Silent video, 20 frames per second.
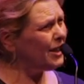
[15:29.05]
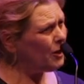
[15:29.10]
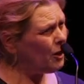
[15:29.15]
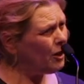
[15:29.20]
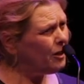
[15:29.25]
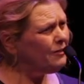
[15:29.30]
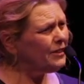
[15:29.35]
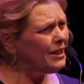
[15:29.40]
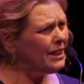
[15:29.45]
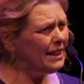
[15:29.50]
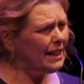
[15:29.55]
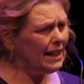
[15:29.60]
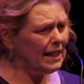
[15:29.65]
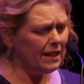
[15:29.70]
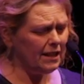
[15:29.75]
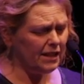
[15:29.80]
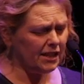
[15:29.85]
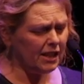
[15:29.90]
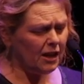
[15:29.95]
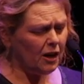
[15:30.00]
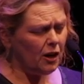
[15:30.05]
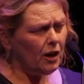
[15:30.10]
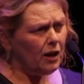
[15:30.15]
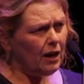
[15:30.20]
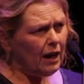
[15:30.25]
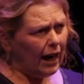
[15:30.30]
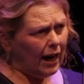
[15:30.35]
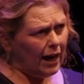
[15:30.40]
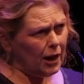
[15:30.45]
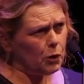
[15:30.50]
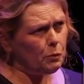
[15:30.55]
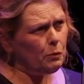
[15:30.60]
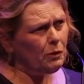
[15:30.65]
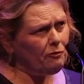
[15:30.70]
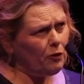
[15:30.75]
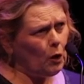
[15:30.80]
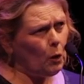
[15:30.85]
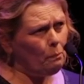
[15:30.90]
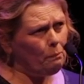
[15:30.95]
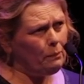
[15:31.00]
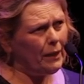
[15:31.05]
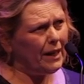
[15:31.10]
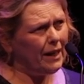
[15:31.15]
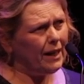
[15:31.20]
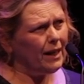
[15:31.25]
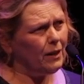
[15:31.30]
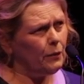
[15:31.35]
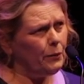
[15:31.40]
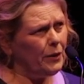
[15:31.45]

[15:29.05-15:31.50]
And over the years, as we've got bigger,